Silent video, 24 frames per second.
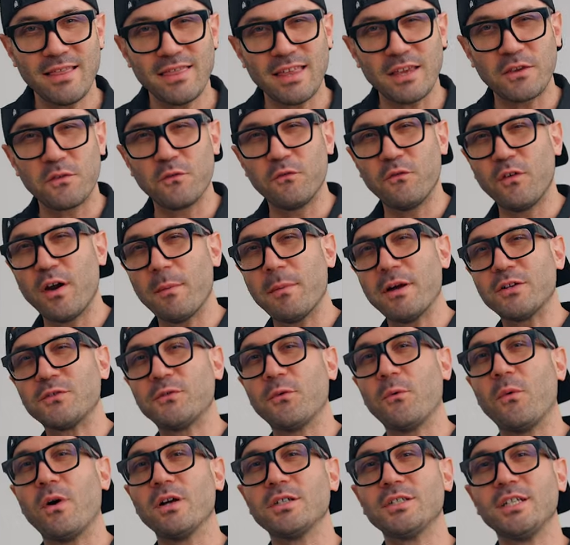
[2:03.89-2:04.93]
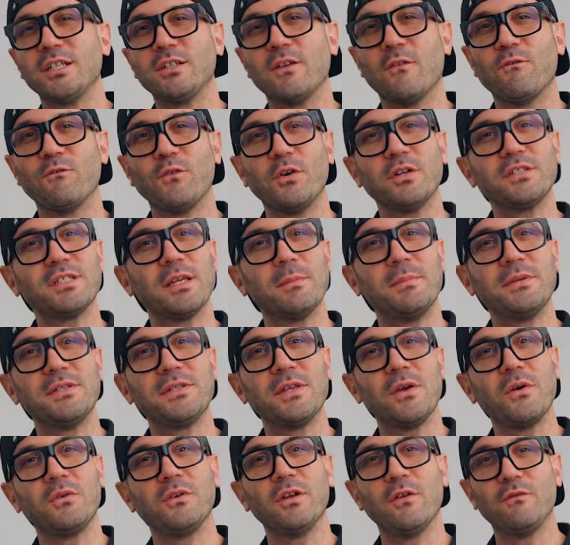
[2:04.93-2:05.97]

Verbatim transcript: Thank you very much for watching the first episode